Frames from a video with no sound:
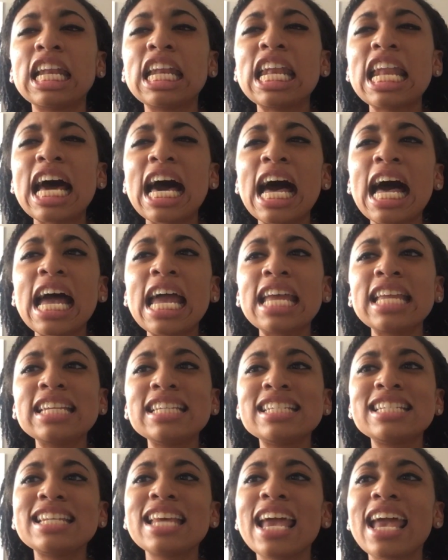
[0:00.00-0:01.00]

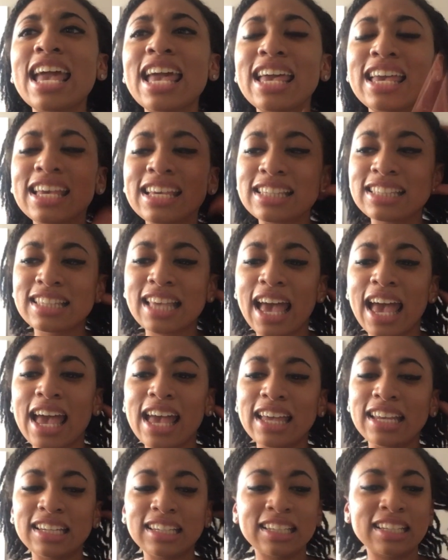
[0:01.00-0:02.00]
9 days,
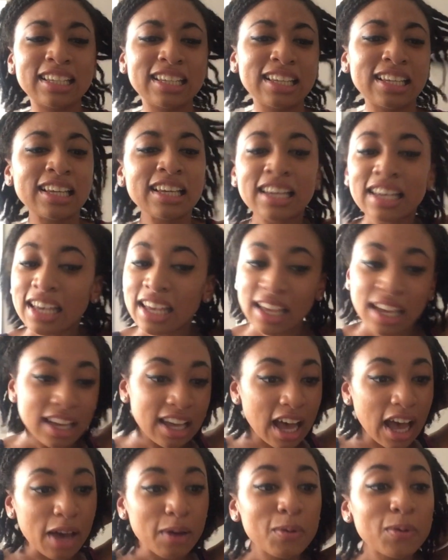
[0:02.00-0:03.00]
and
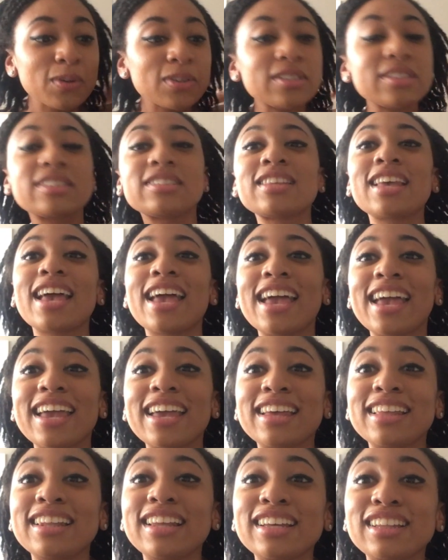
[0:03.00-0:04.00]
I will
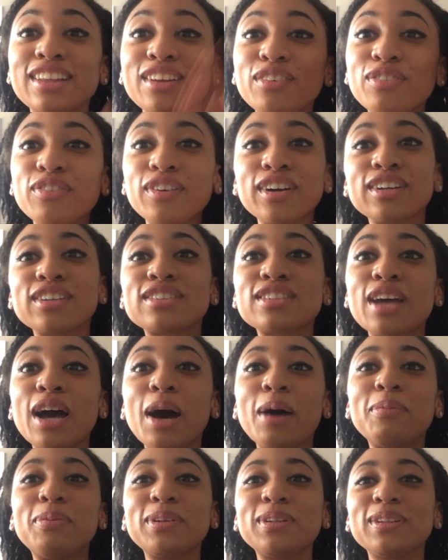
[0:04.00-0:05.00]
say like the first
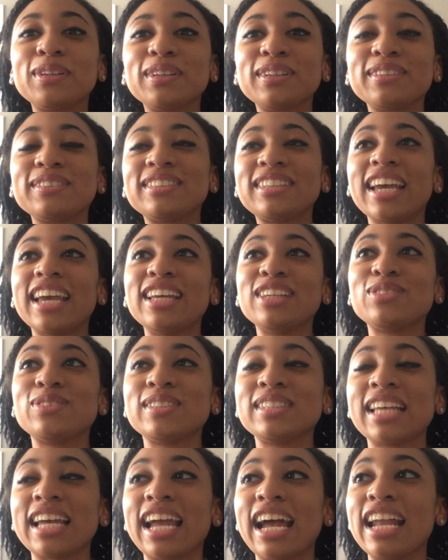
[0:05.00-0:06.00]
couple of days
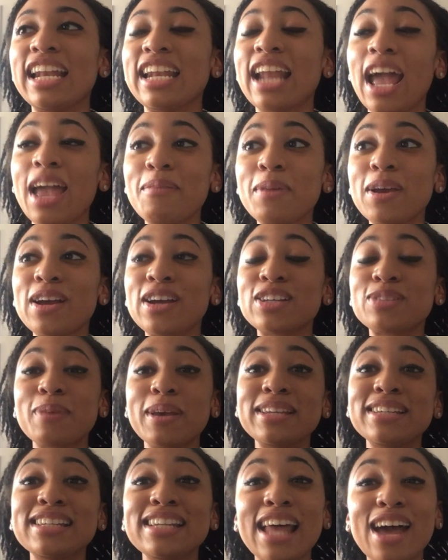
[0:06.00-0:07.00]
was like a nightmare,
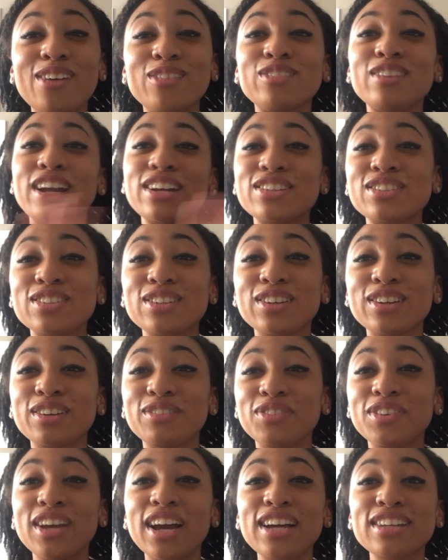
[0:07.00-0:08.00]
especially that register.
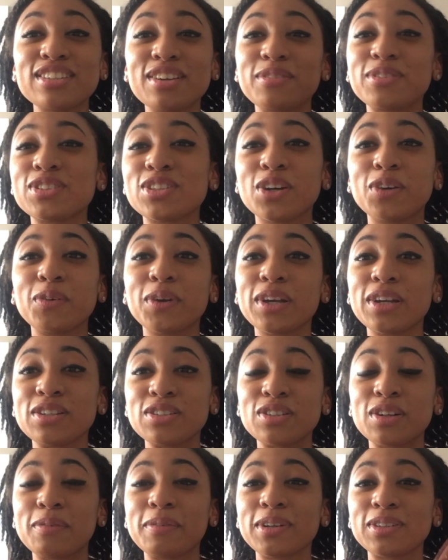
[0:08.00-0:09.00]
If you guys ever start working at
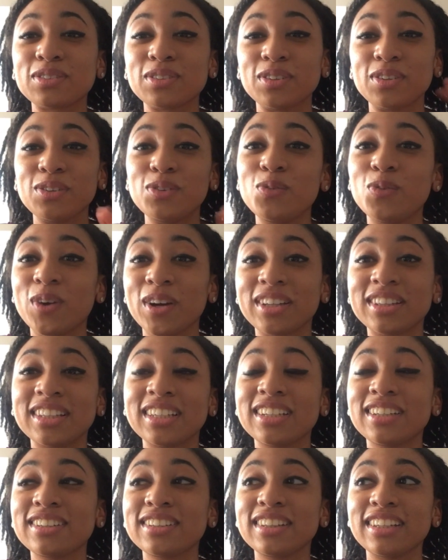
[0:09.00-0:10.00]
Starbucks or you work
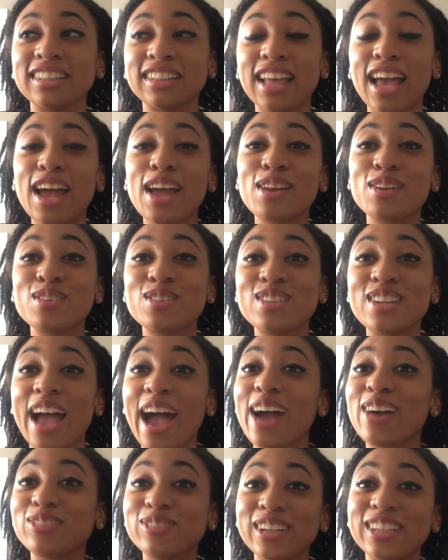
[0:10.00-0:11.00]
there, like
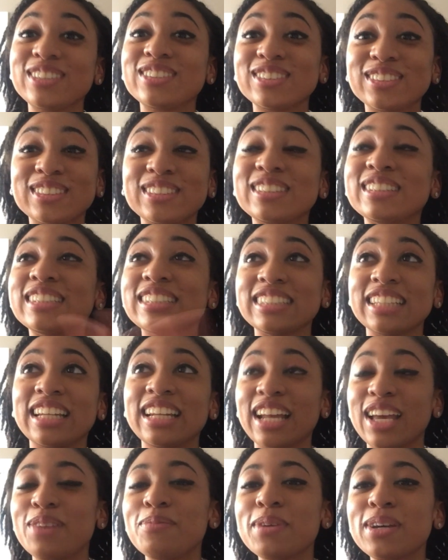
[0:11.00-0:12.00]
that register is a
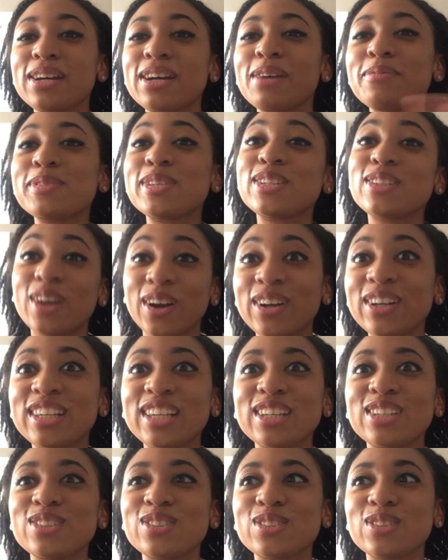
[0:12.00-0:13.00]
nightmare. I'm starting to
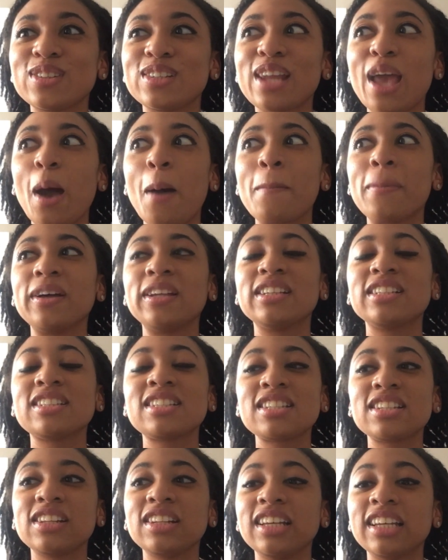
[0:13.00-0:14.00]
get used to it now, but it's
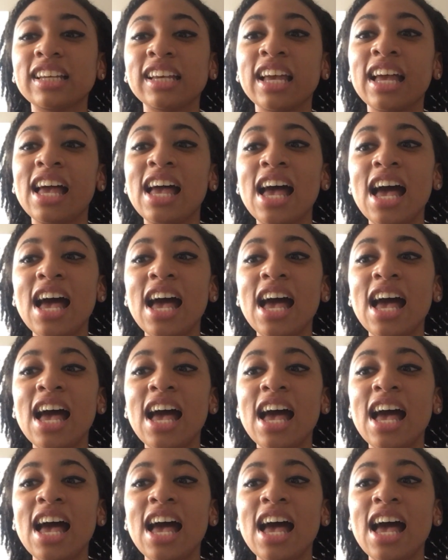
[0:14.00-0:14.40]
still like